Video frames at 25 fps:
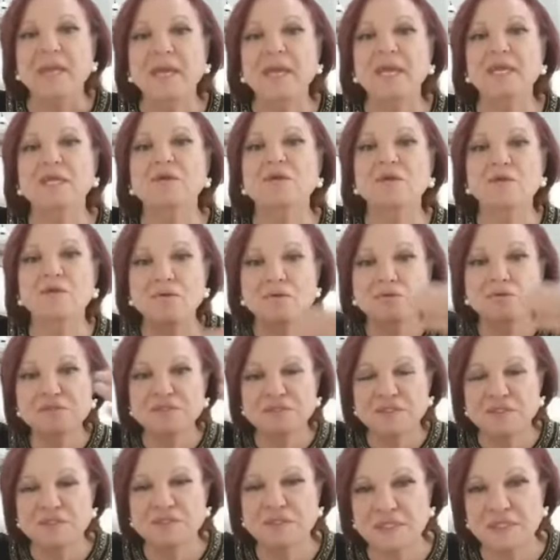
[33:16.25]
and you use
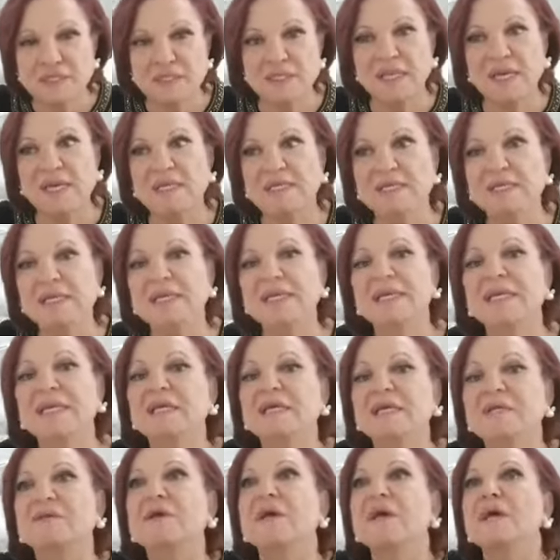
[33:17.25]
the skin lightening
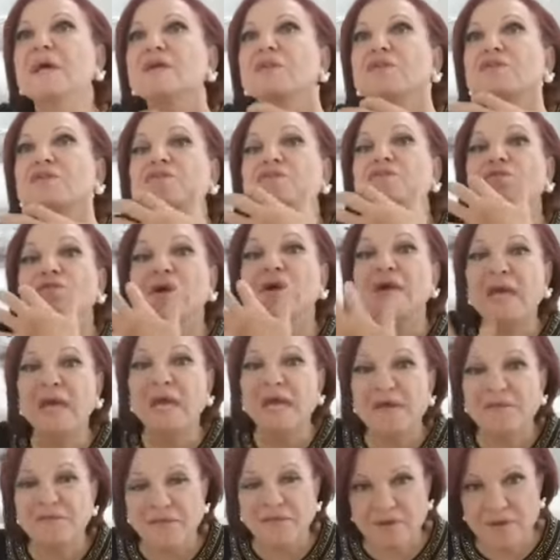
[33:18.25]
kit
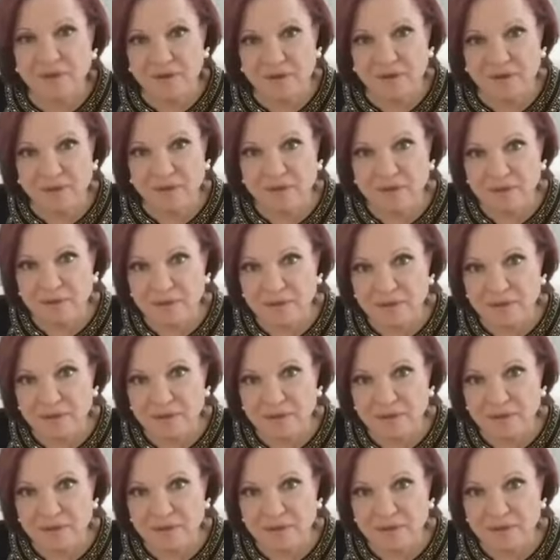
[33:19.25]
together